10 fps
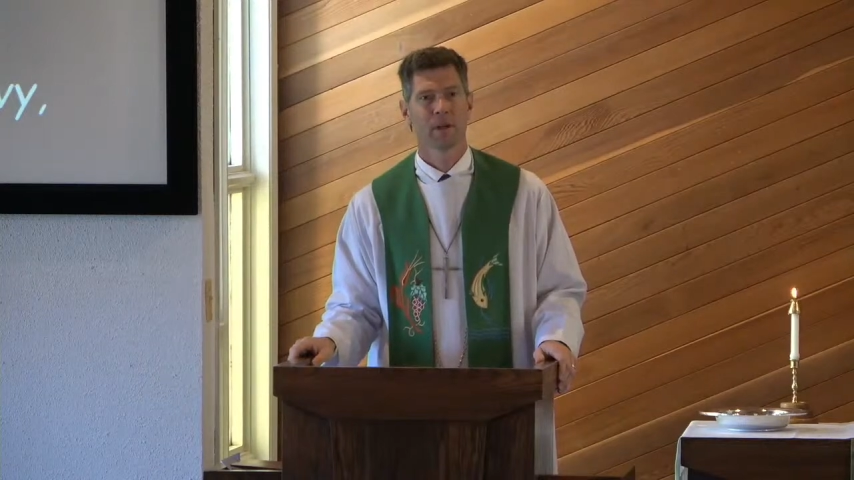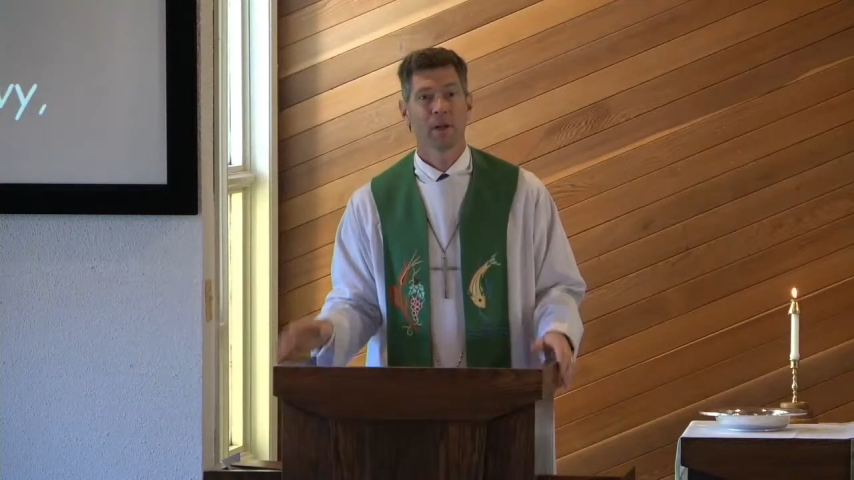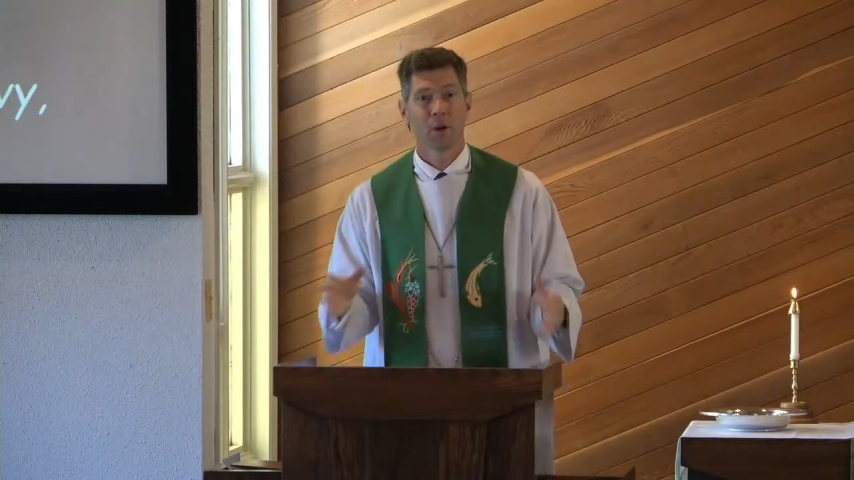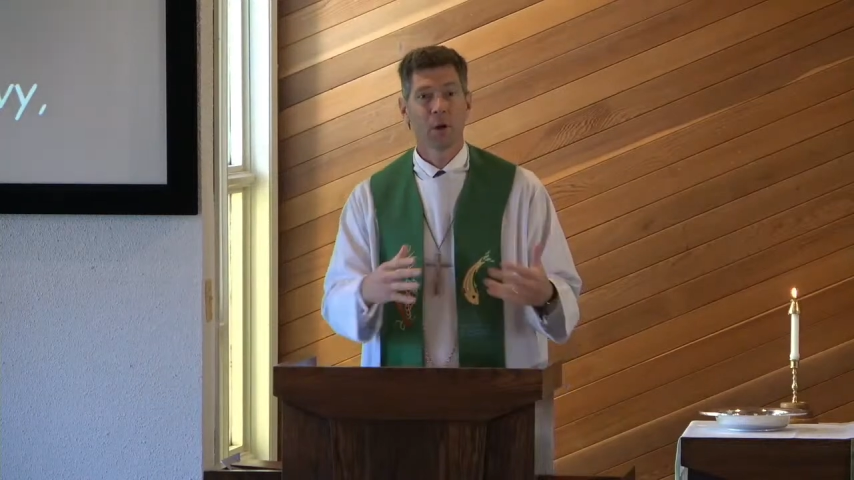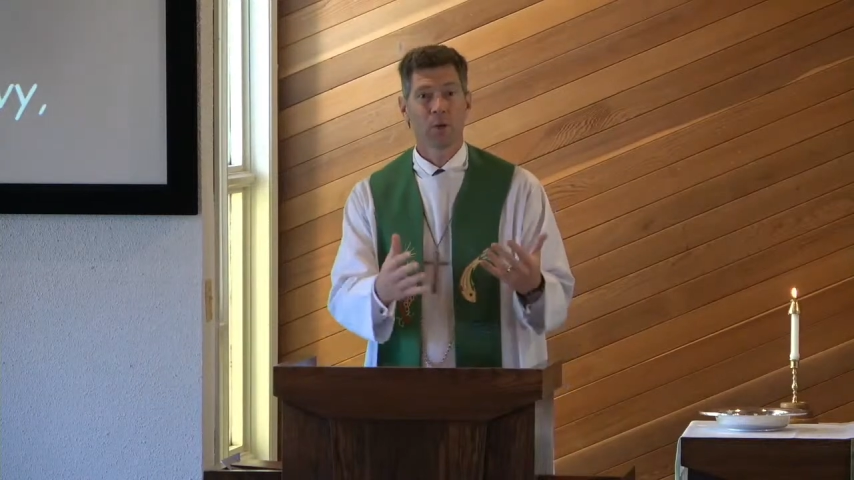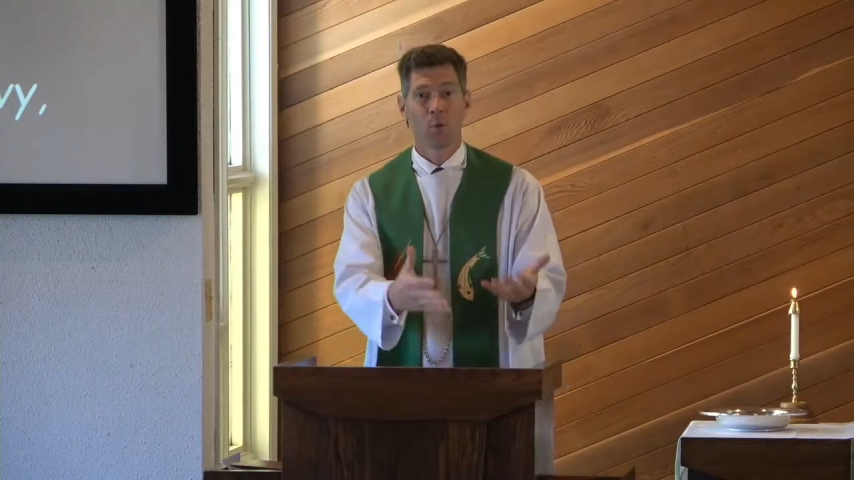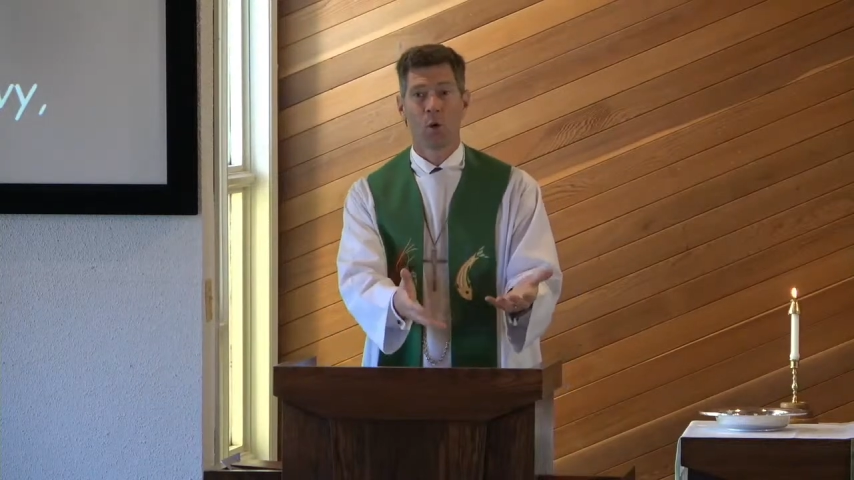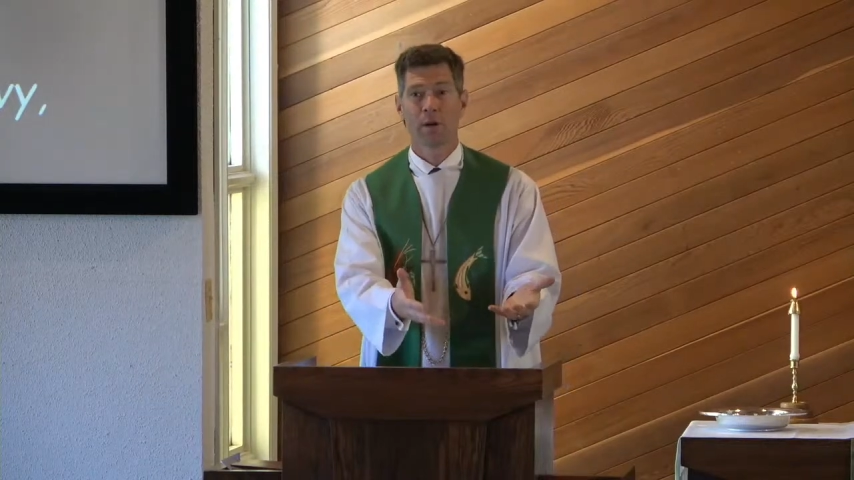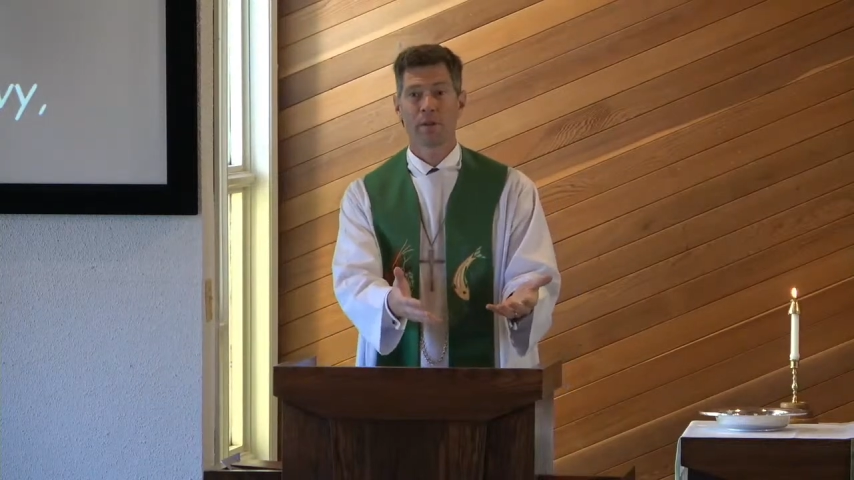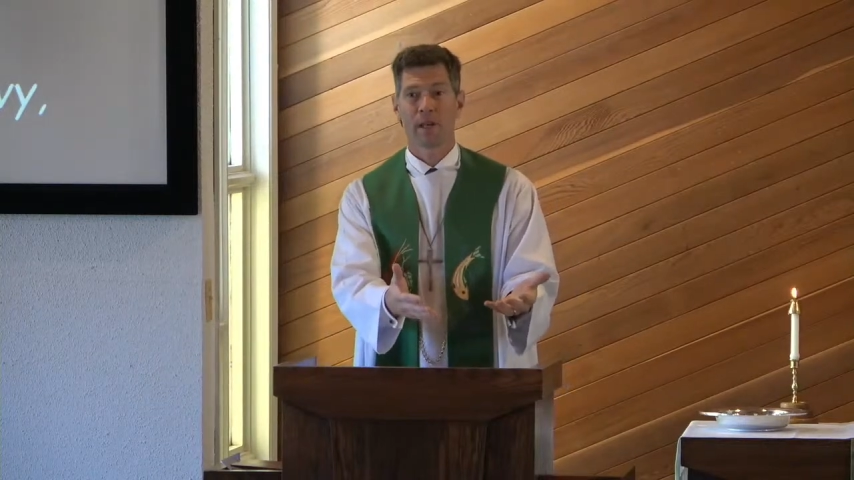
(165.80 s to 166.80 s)
Go and
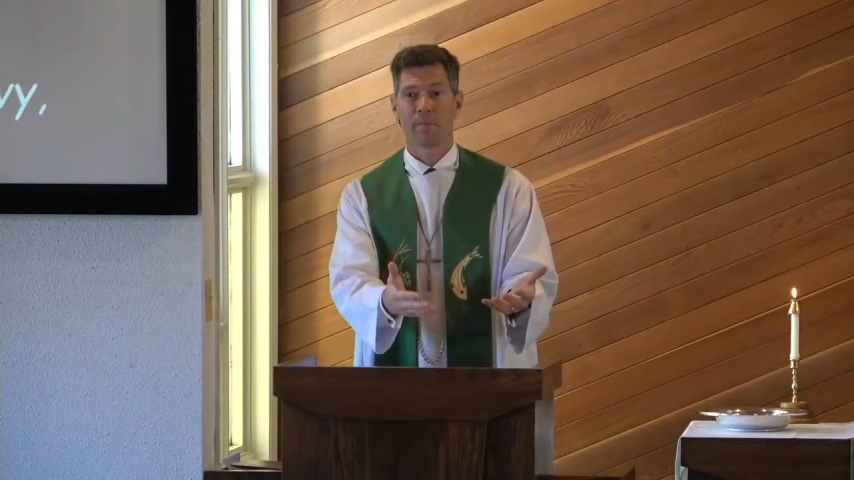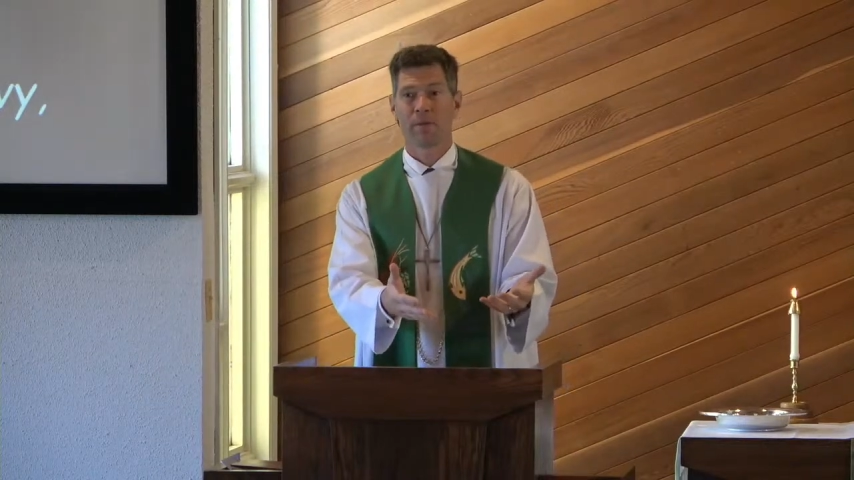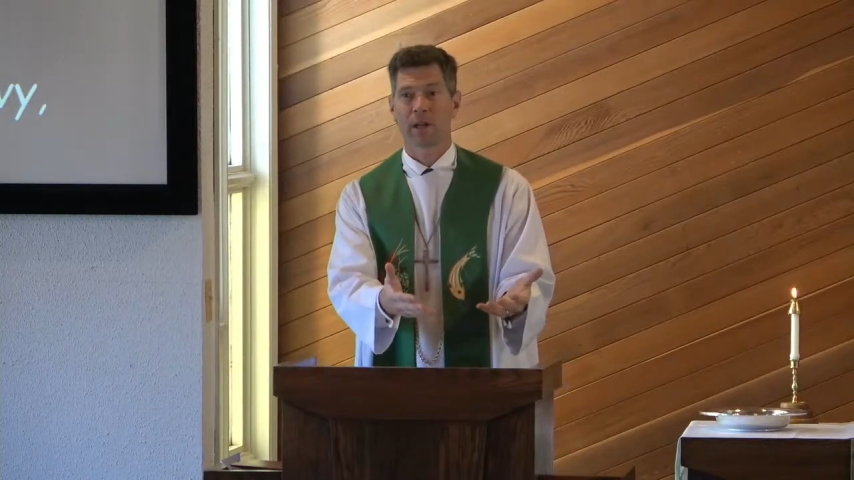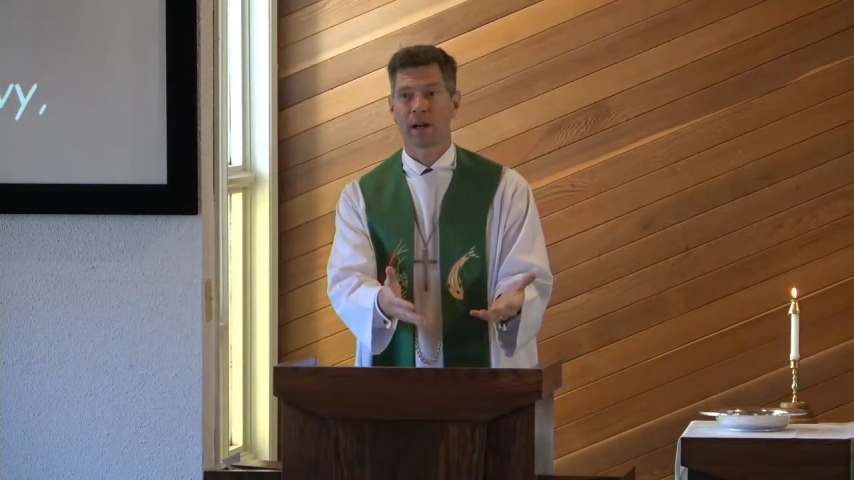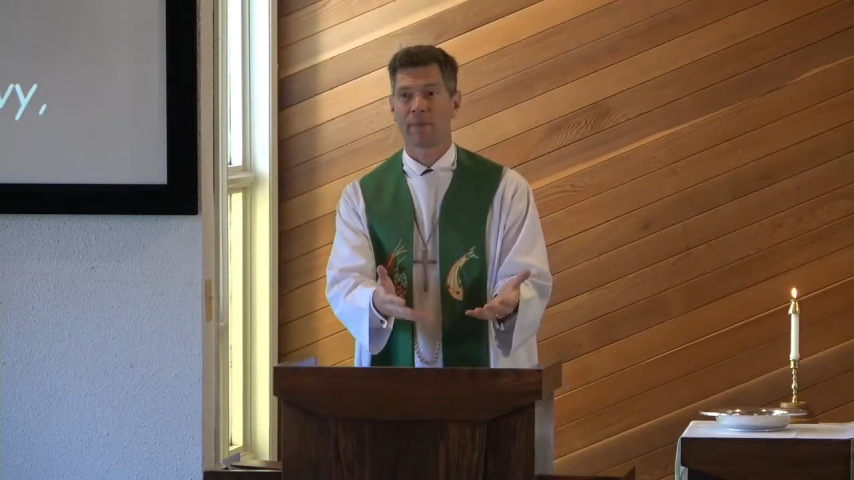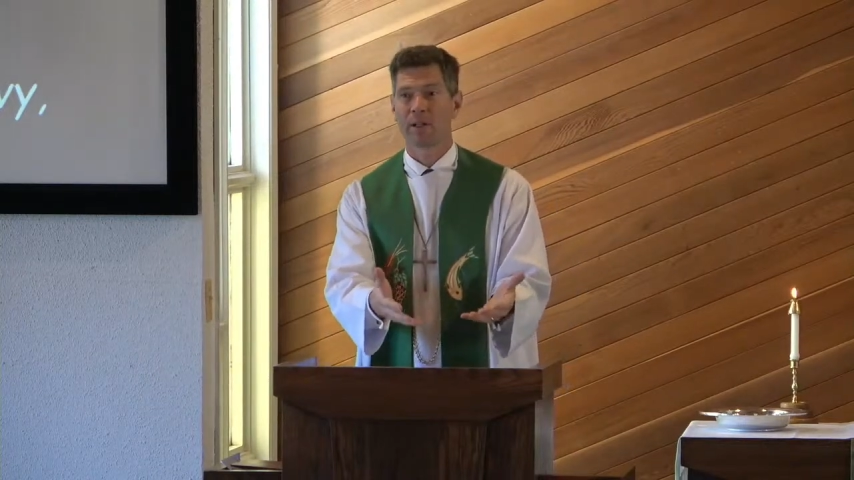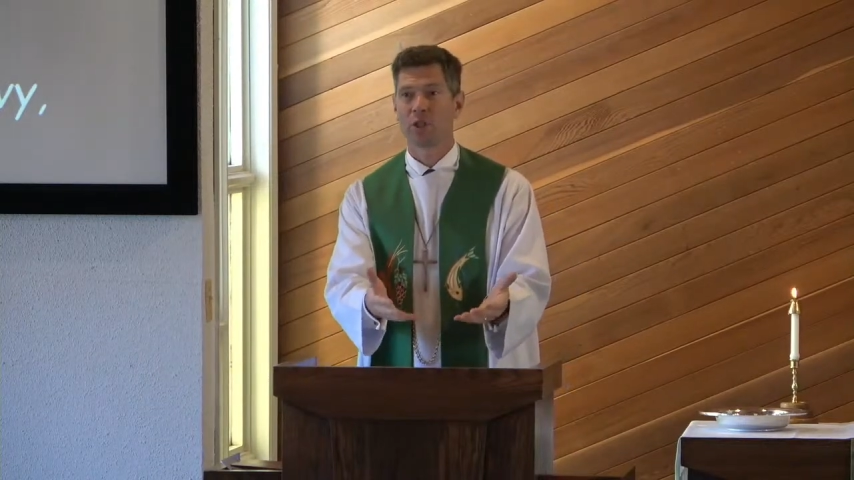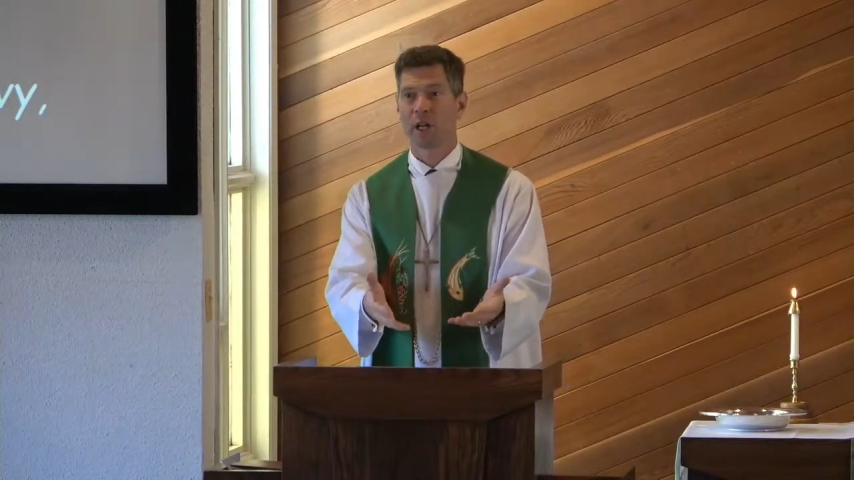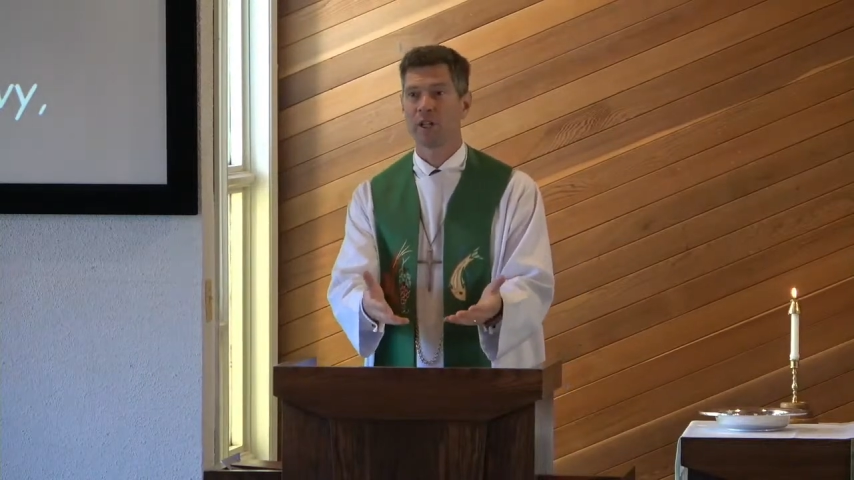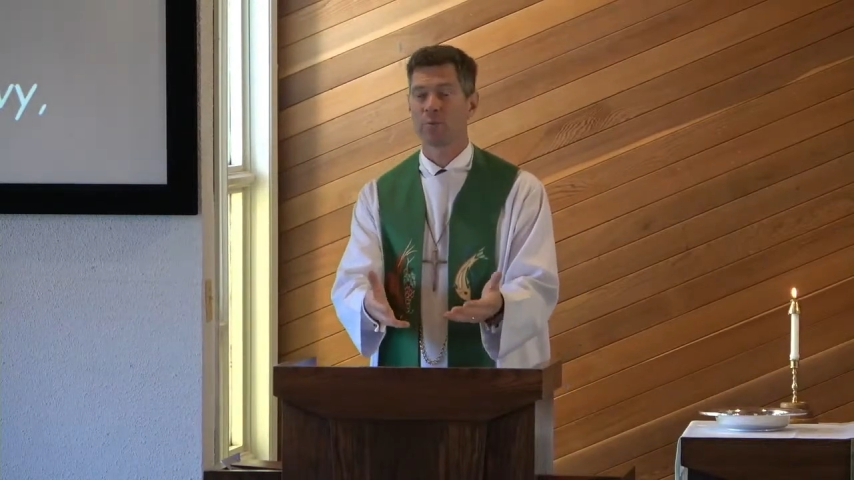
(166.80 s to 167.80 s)
warn them of the coming
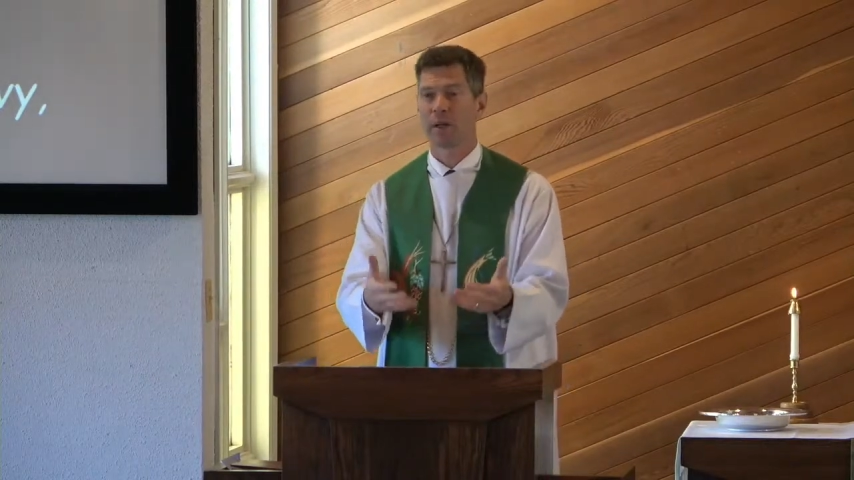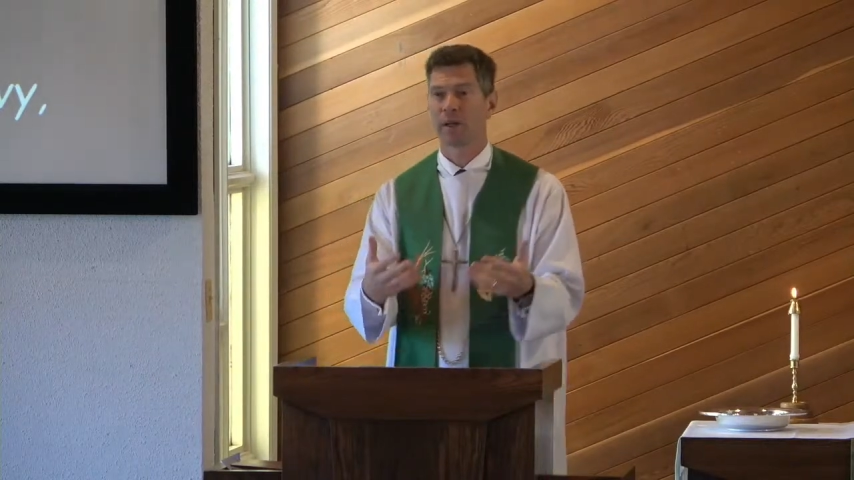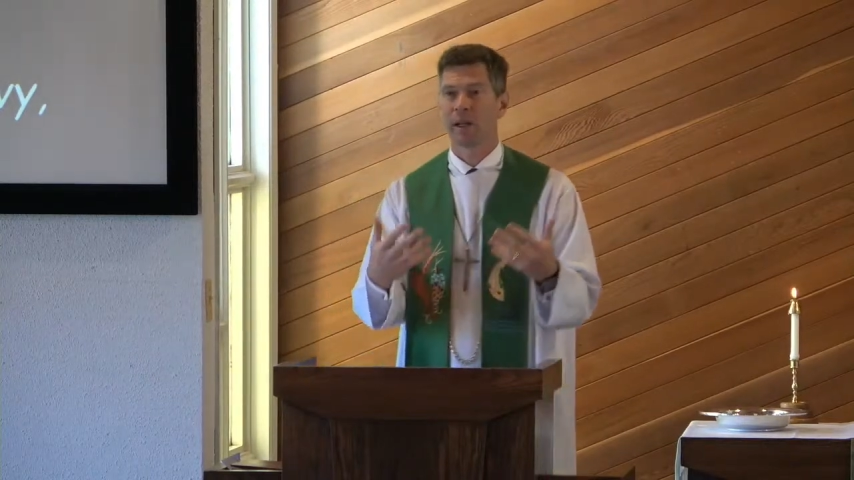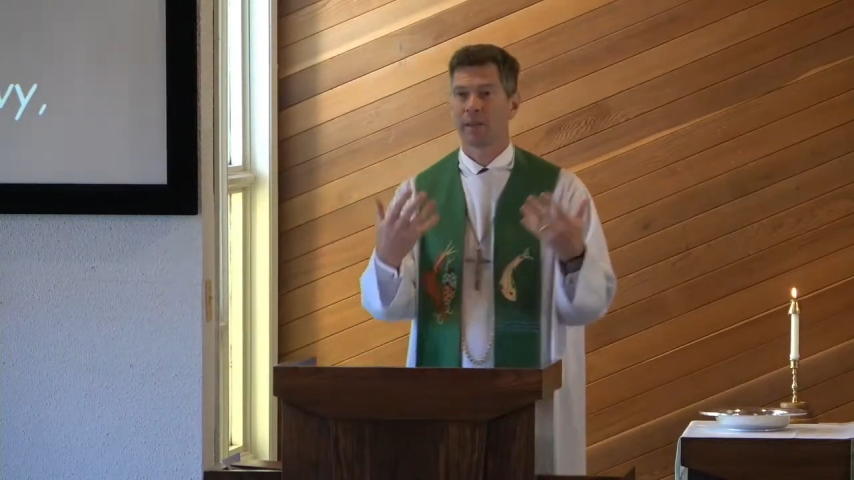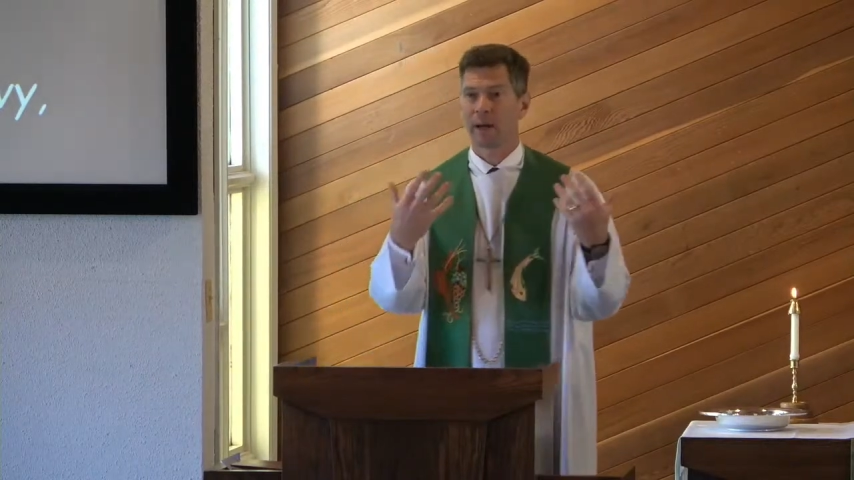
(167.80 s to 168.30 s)
judgment